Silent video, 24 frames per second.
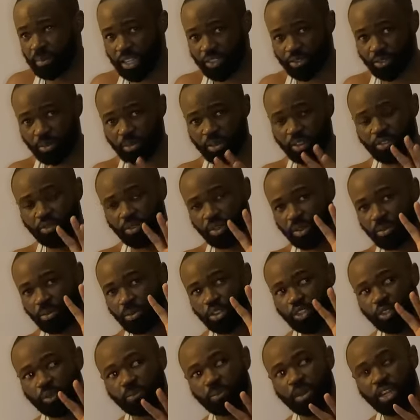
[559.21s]
But for me, for the
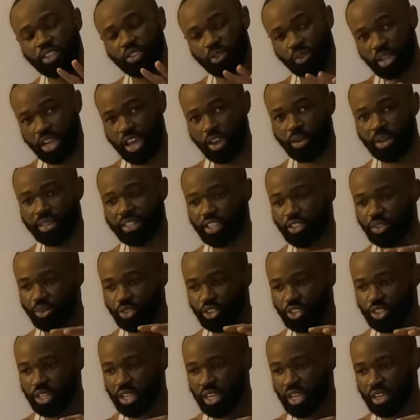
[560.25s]
most part today, I wanted to
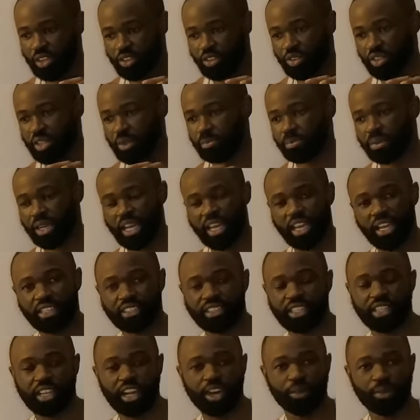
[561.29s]
see, you know, the
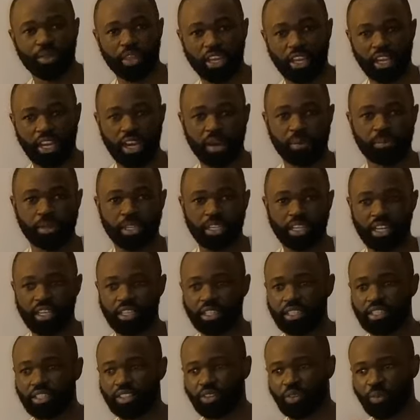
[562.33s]
players and how they come in
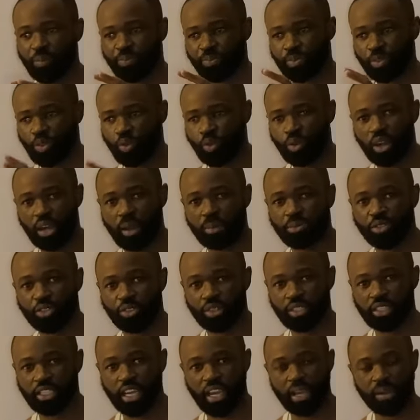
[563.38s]
and, you know, who comes
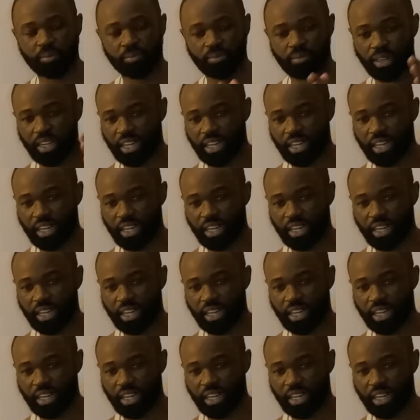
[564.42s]
on time.